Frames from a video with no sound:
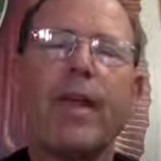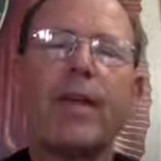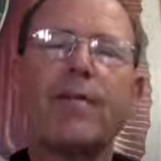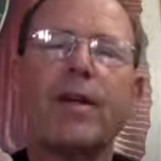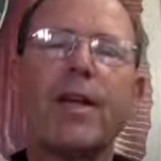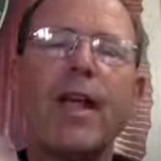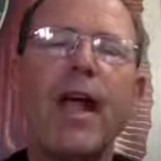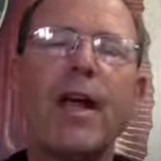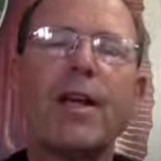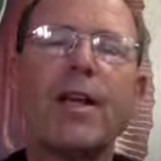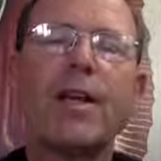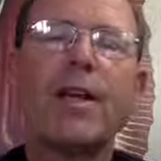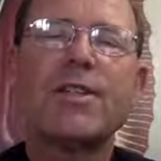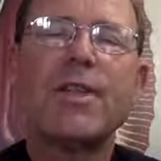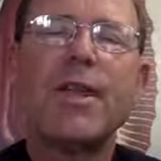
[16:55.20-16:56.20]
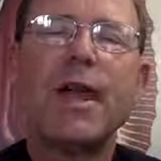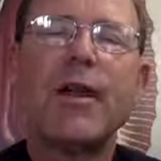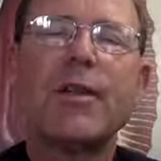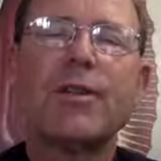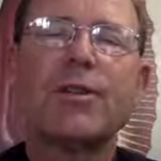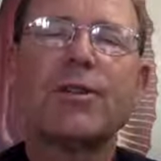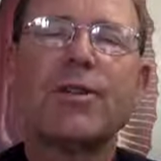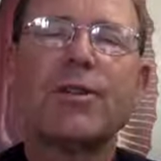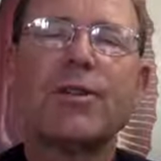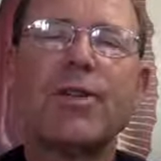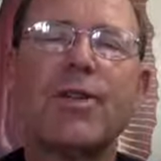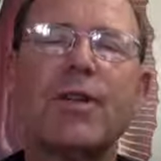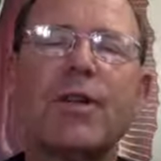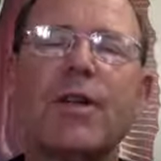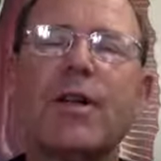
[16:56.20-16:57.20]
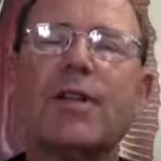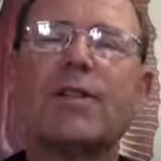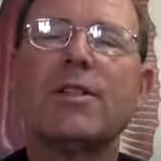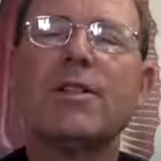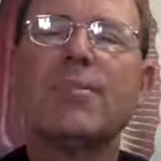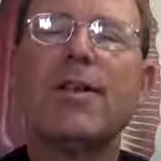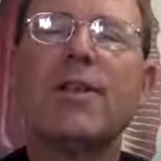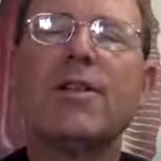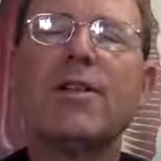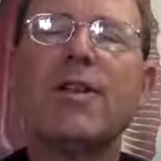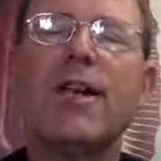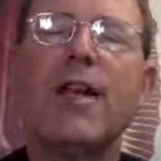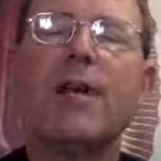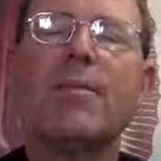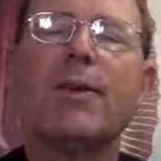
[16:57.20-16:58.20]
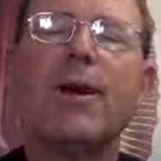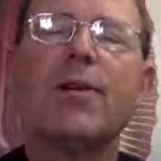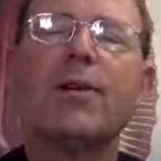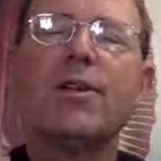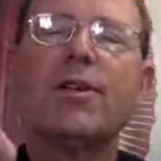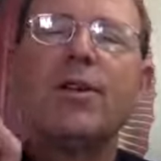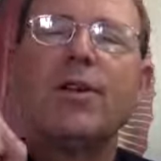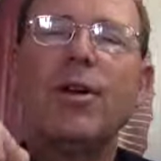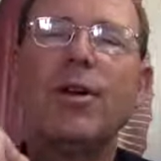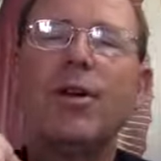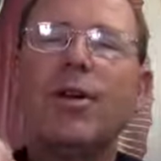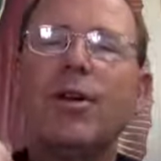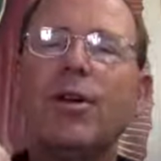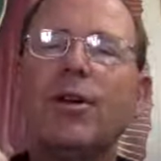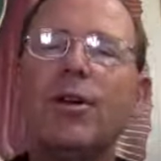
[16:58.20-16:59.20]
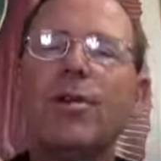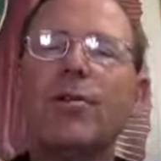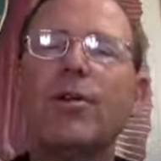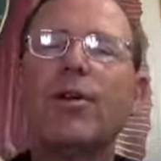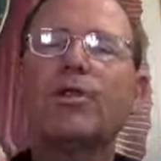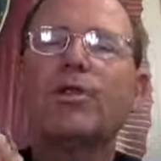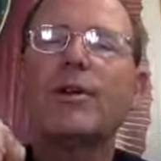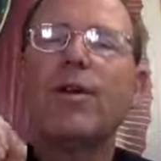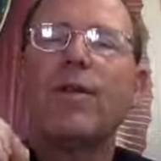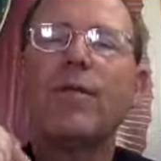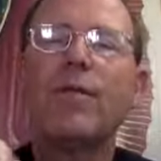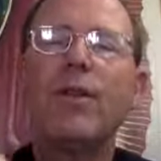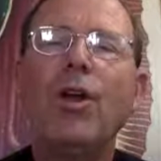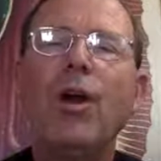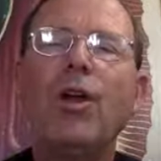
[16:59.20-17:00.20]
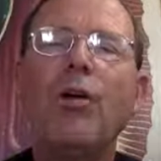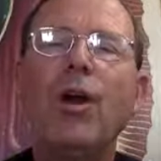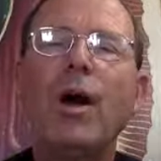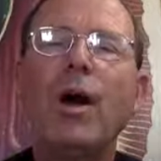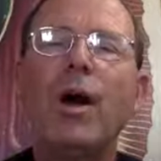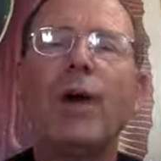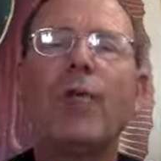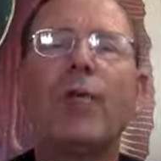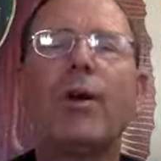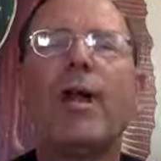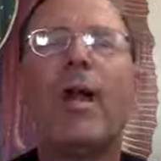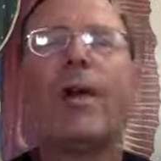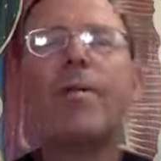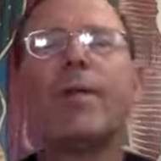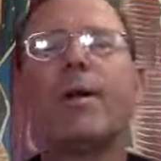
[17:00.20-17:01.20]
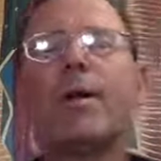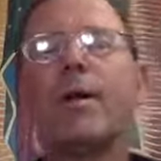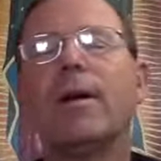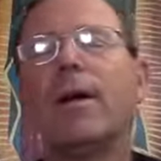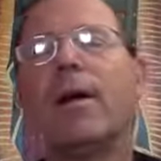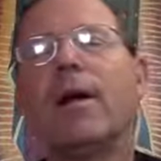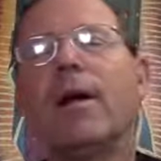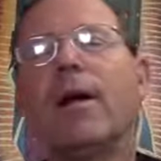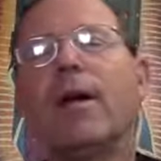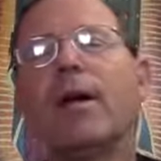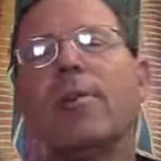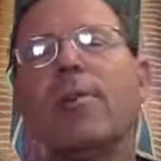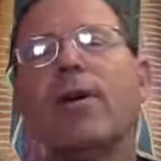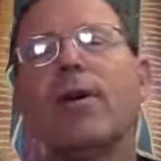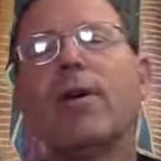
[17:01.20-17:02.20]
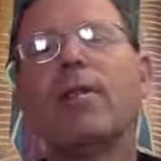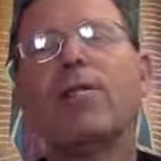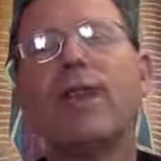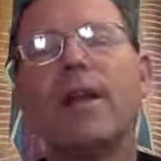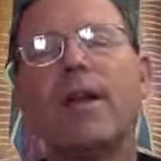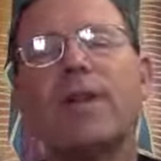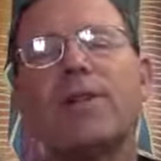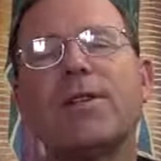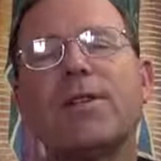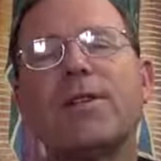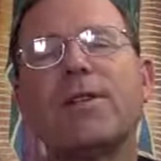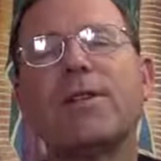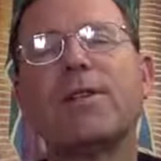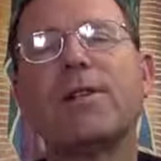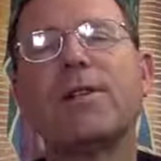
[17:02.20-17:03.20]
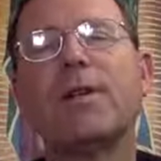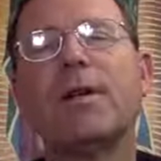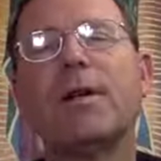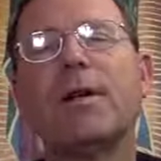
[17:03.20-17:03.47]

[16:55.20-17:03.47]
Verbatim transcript: of the Catechism of the Catholic Church that speaks today about the person of Noah and what happened in the book of Genesis.